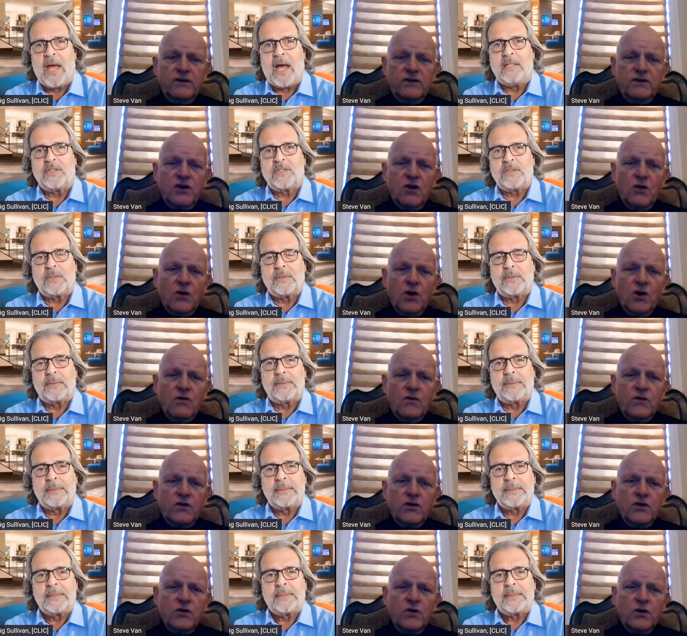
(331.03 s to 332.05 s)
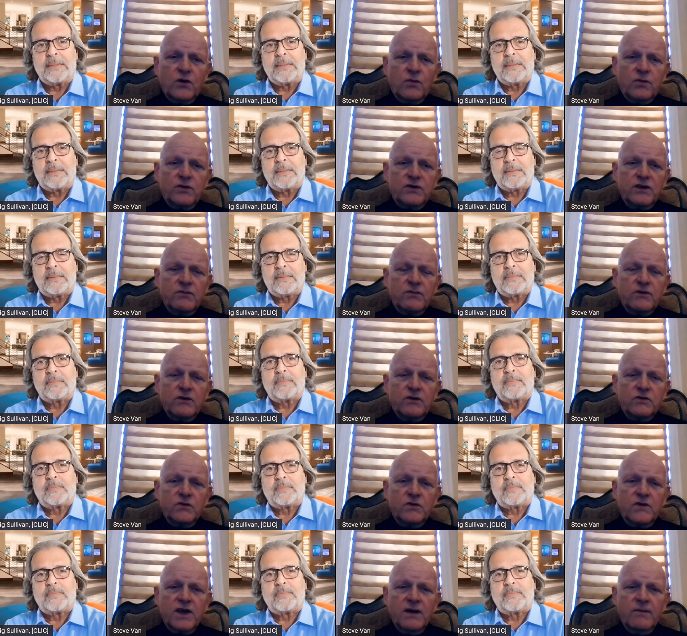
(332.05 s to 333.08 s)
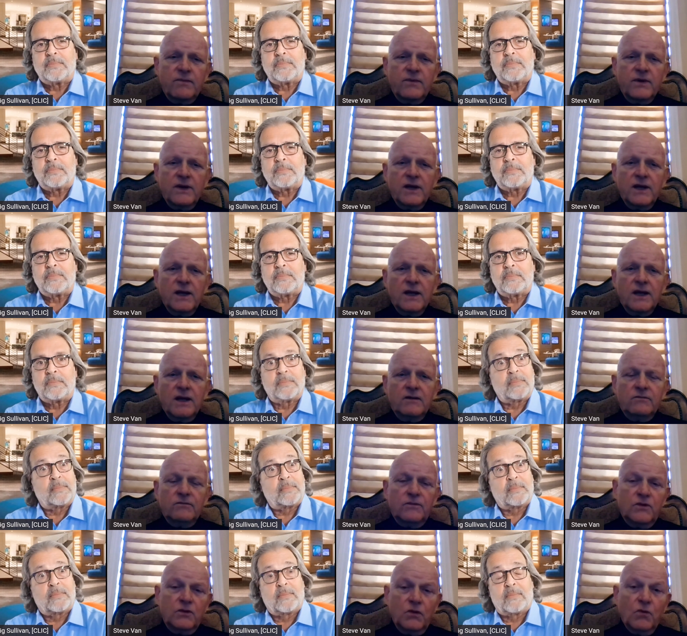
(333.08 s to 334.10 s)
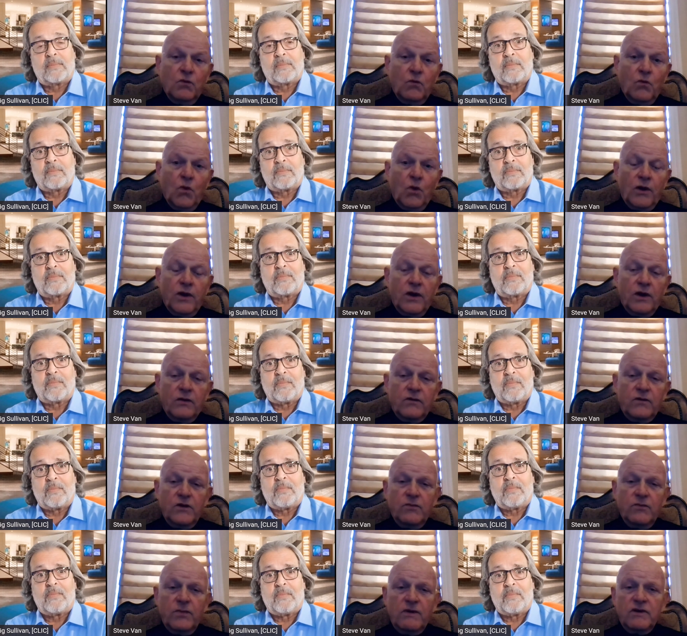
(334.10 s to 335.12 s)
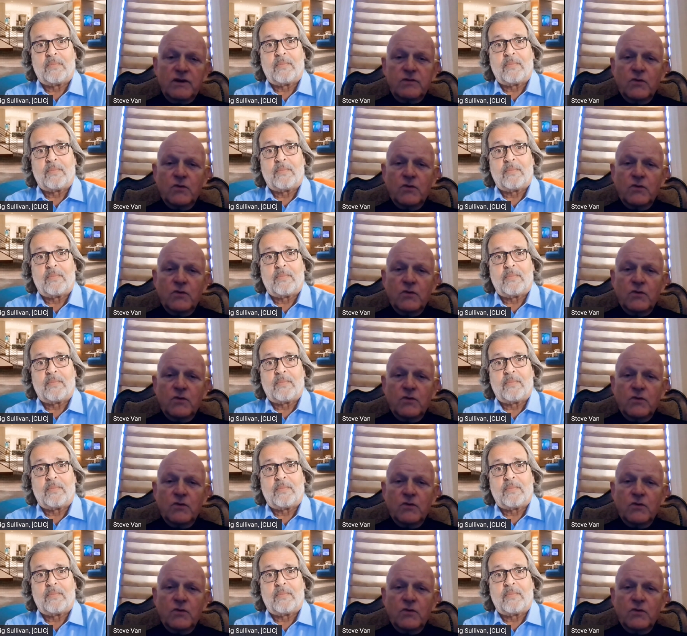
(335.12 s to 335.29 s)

Speaker 1: beverage has gone over 200% because we kept working on food and